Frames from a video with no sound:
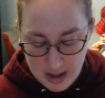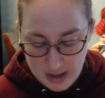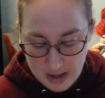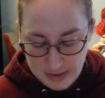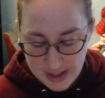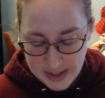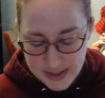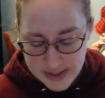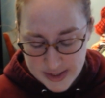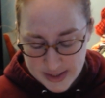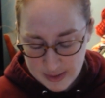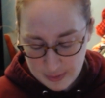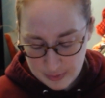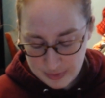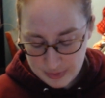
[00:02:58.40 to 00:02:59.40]
The young
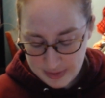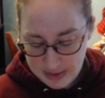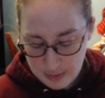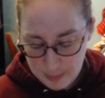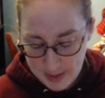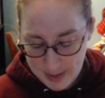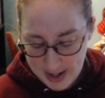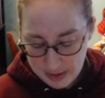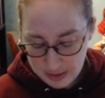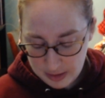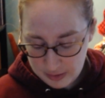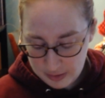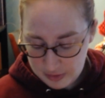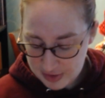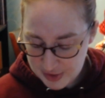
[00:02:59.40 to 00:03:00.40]
sleuth led the way
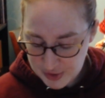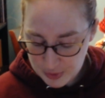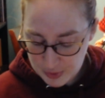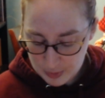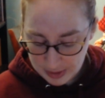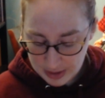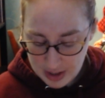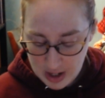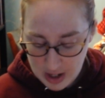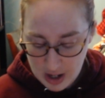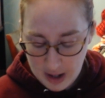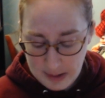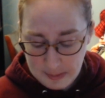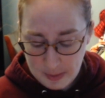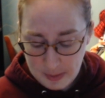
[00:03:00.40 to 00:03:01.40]
to the door,
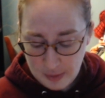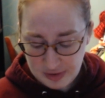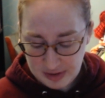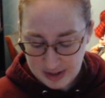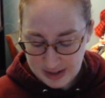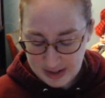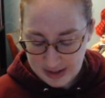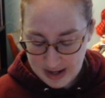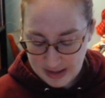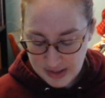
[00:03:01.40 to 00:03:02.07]
unbolted it, and the